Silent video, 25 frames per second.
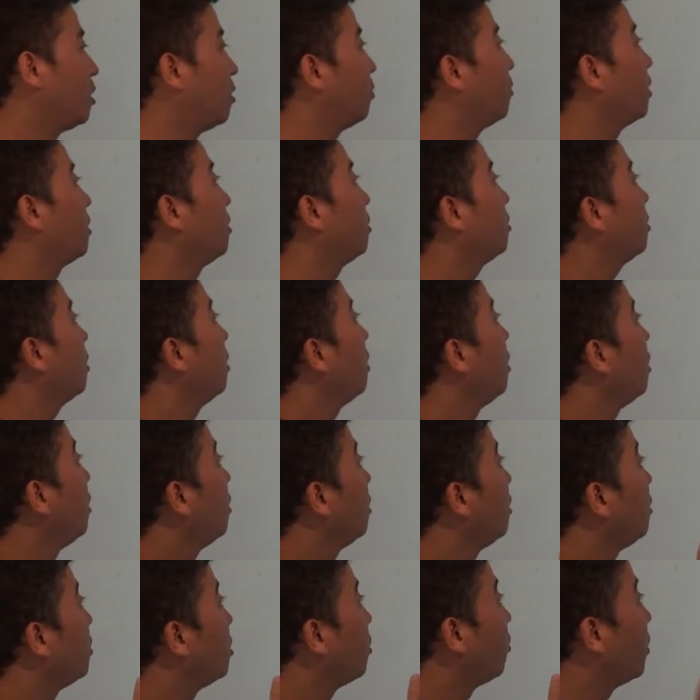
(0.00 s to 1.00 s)
Tibetans
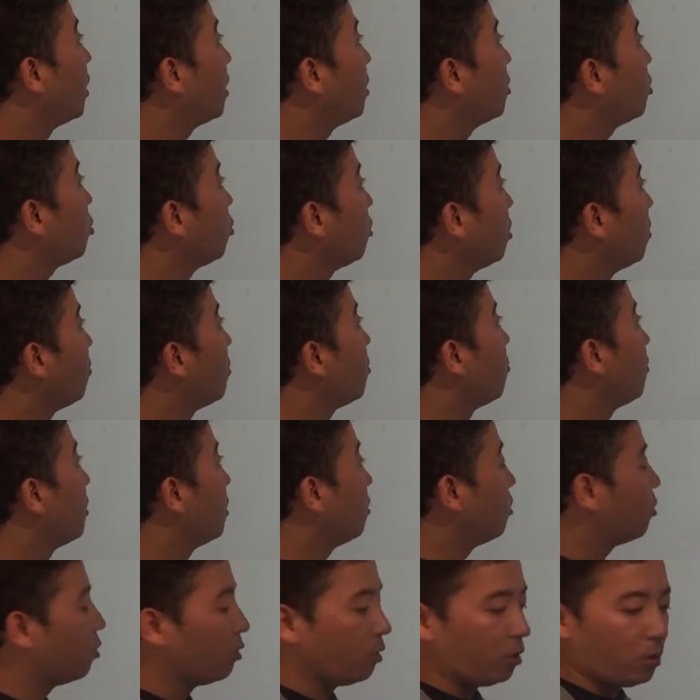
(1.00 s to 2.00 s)
to
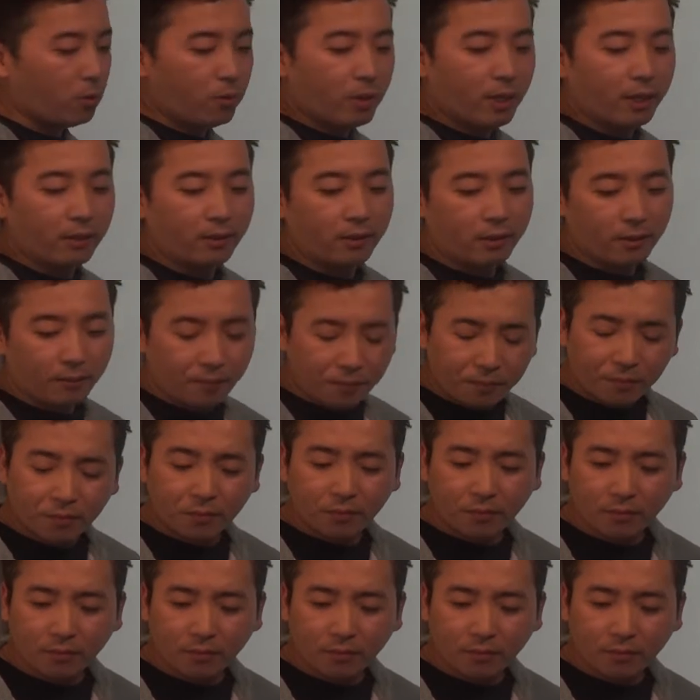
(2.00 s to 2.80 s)
immigrate to the U.S.